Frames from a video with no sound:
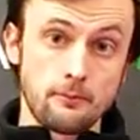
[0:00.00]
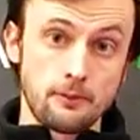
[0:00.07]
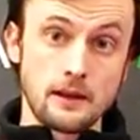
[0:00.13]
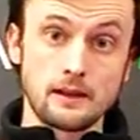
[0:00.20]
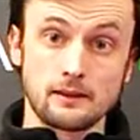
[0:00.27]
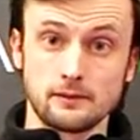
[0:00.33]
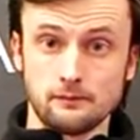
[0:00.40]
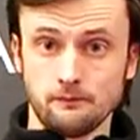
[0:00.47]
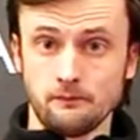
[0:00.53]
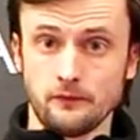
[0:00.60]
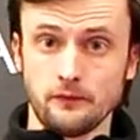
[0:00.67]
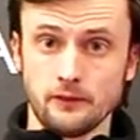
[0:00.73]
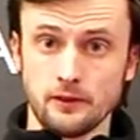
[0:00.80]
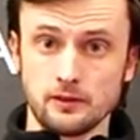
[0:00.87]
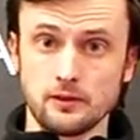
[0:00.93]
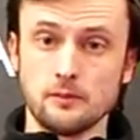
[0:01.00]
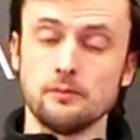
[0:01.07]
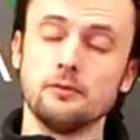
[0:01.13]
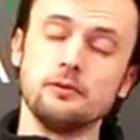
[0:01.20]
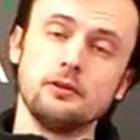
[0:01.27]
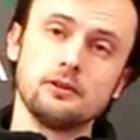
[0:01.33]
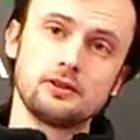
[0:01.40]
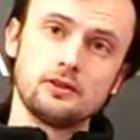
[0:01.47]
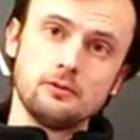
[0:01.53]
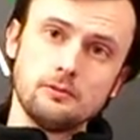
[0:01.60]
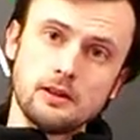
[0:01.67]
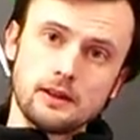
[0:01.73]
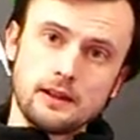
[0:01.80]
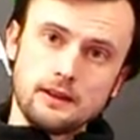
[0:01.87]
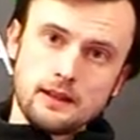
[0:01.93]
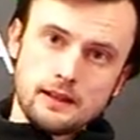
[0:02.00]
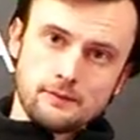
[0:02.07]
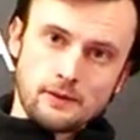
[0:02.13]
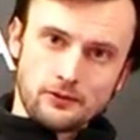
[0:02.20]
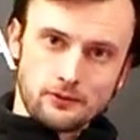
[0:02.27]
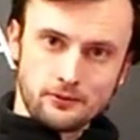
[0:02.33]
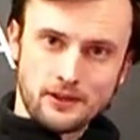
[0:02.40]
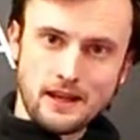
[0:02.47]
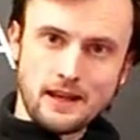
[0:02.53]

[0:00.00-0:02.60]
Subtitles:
planks, for example, you're still working these muscles